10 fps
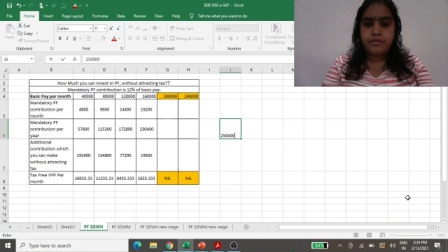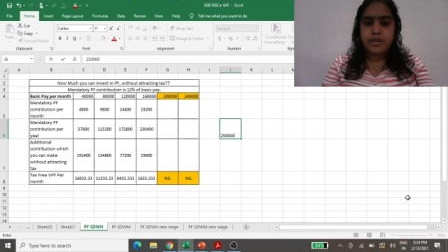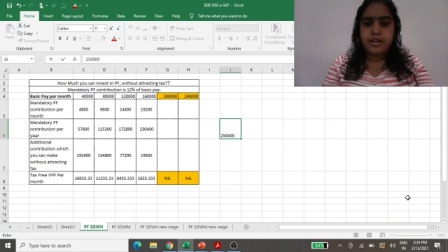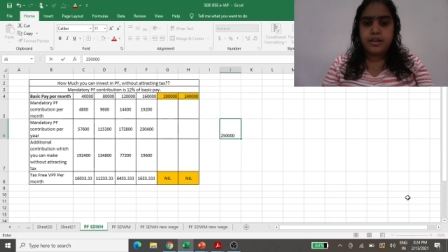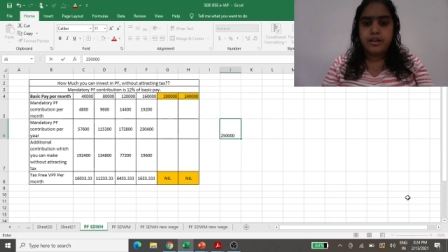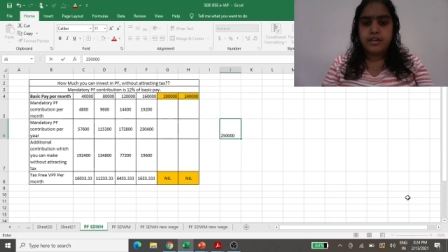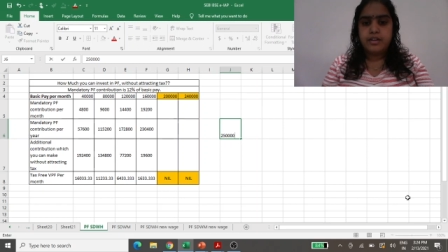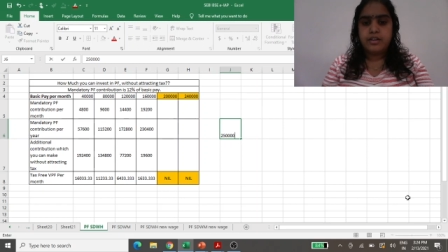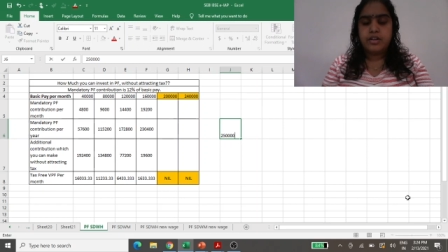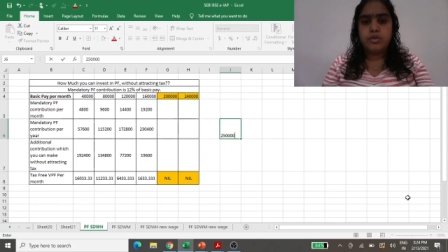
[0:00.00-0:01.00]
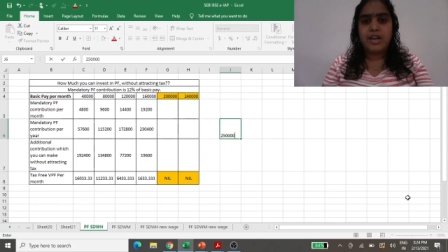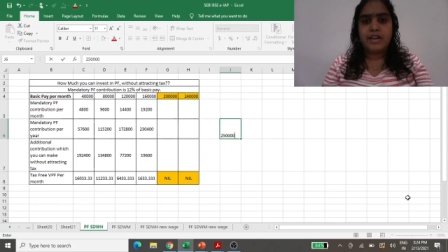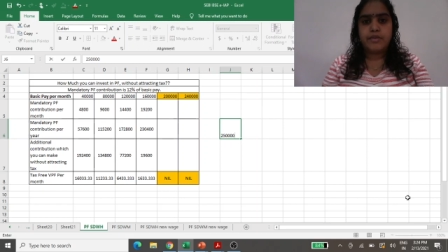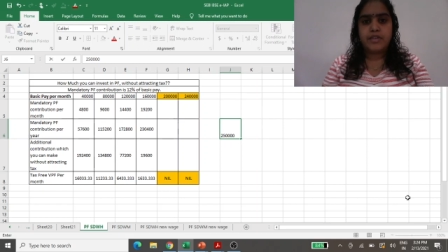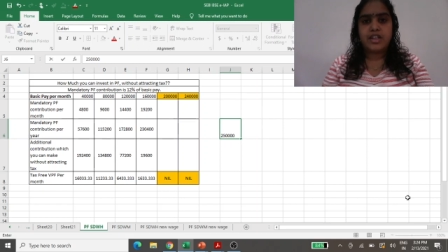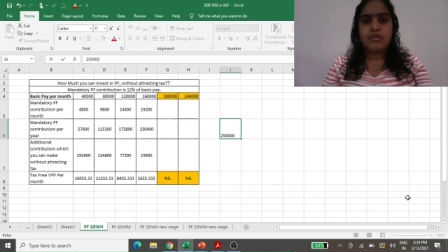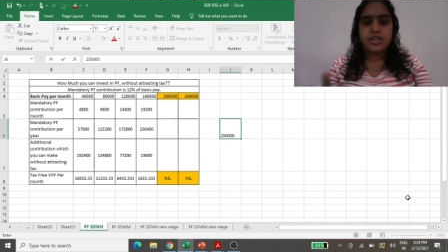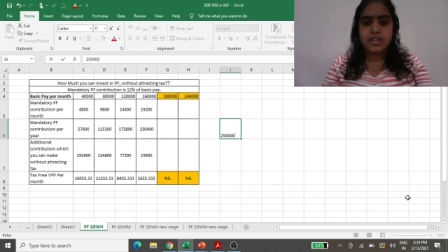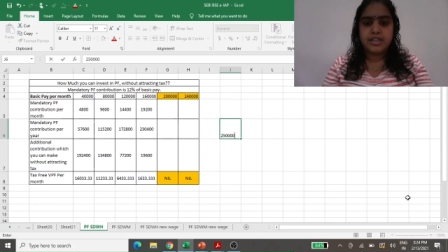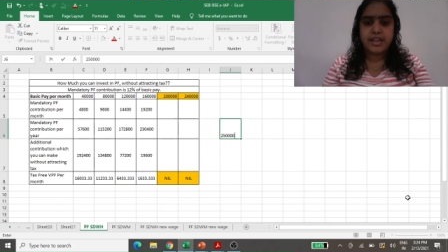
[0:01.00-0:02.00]
uh,
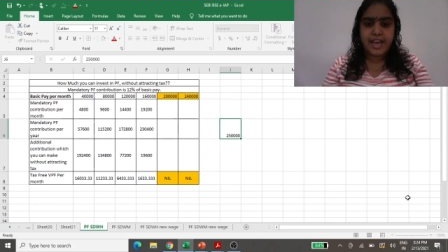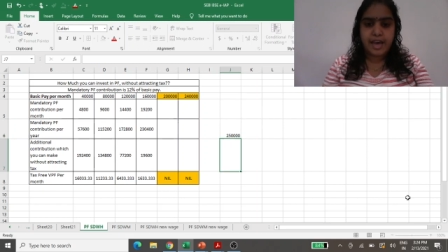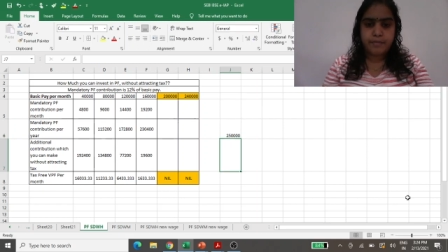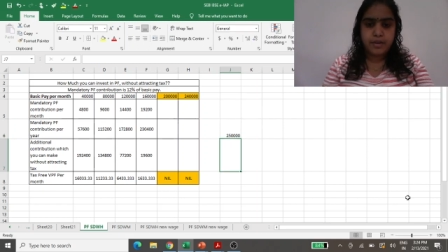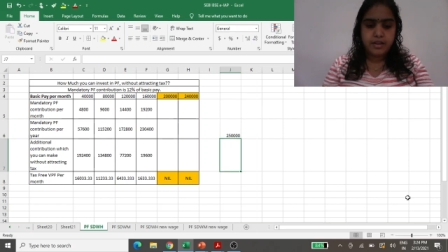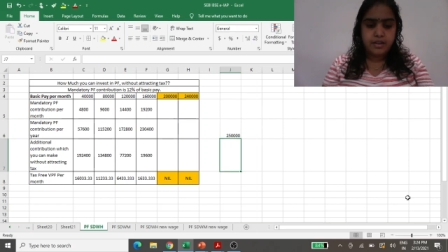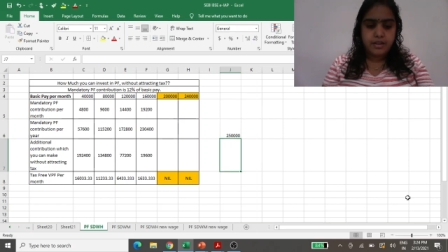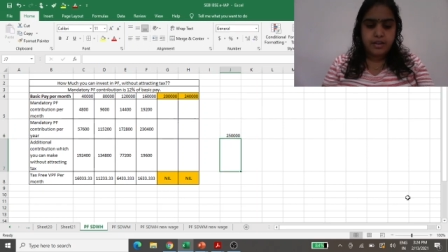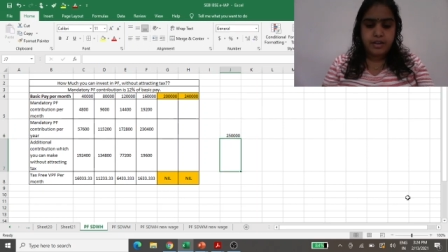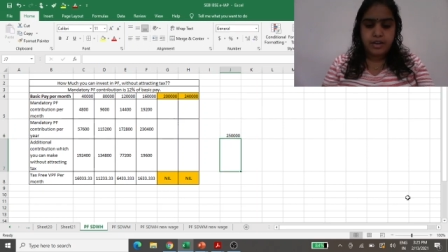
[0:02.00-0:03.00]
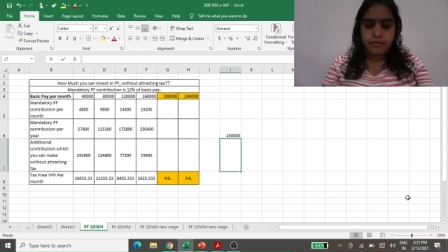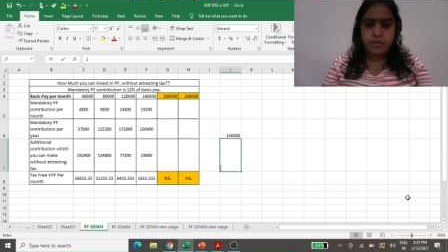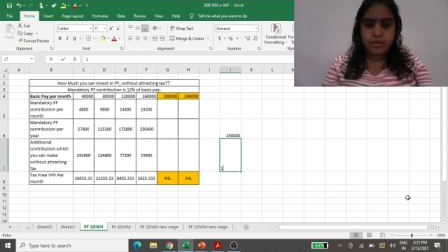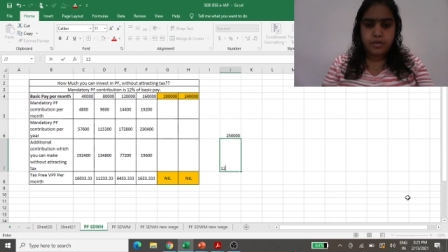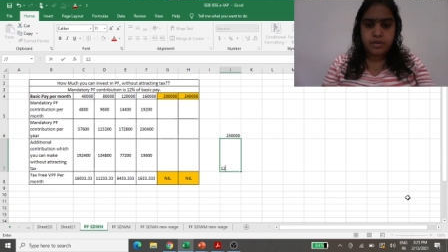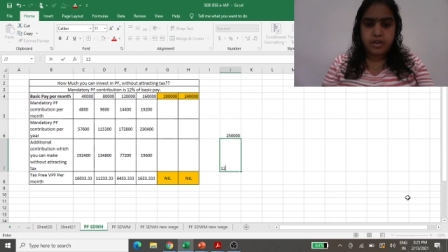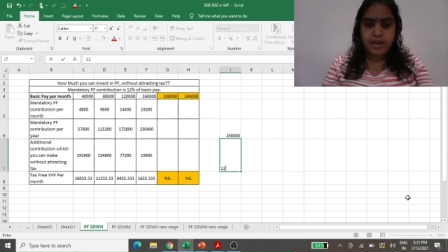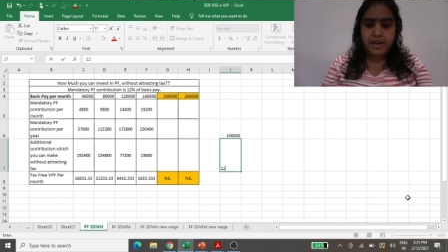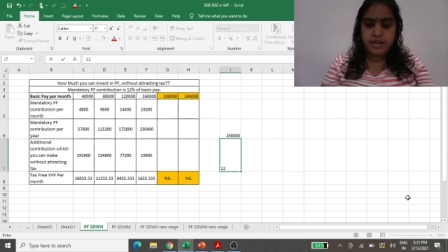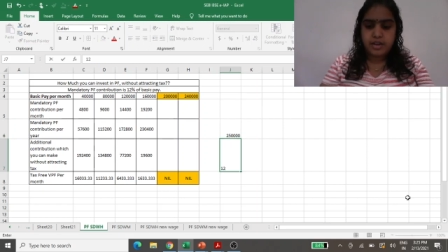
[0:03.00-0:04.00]
2,50,000 is the cap and if you want to
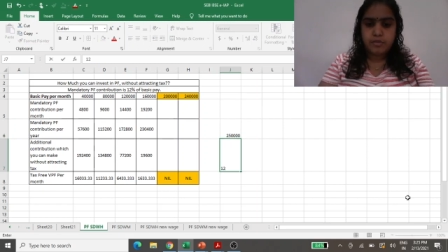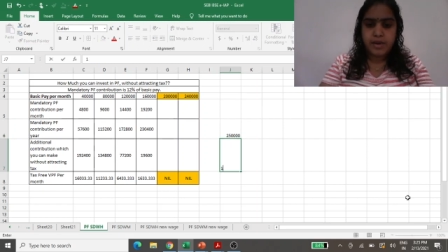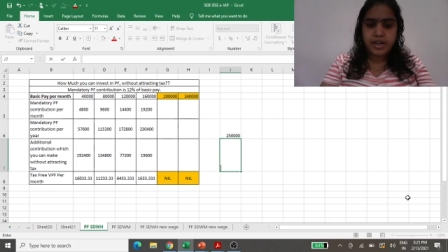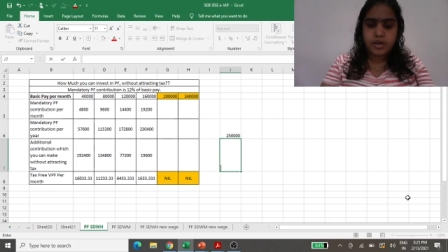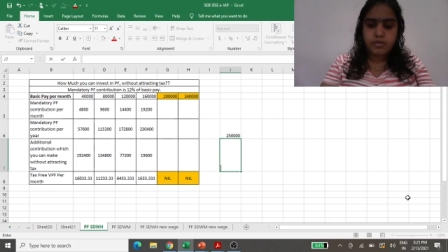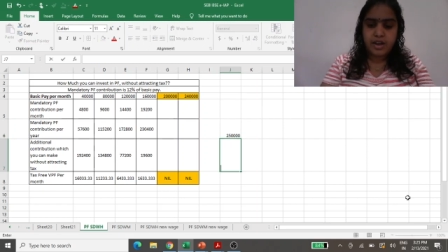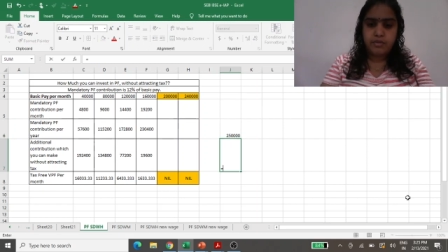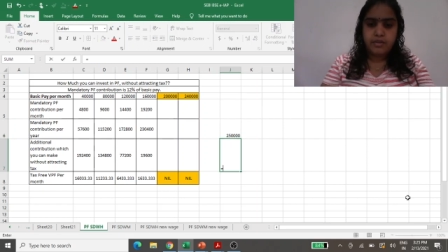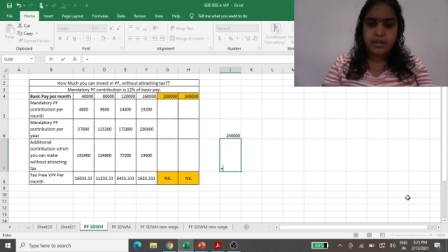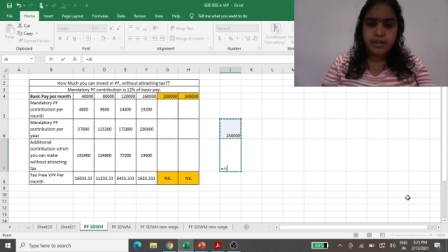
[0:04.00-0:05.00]
divide it by 12